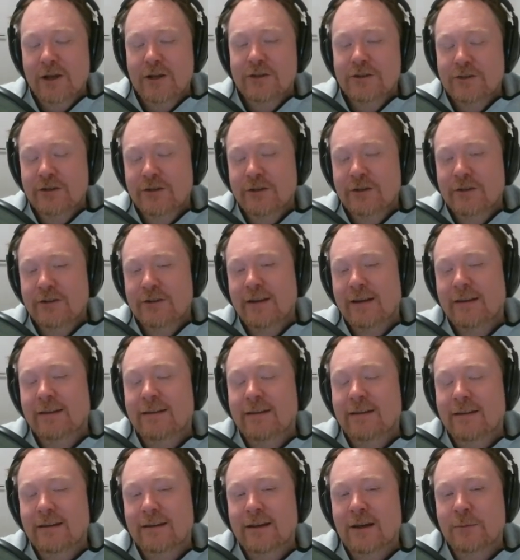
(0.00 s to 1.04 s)
Students tend
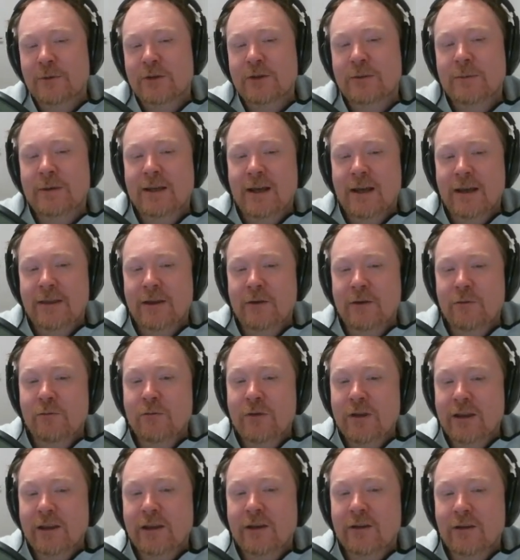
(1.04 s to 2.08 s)
to come to me and they've
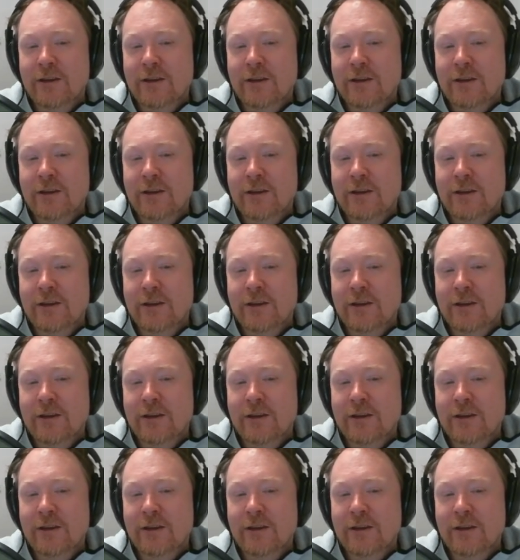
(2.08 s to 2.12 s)
really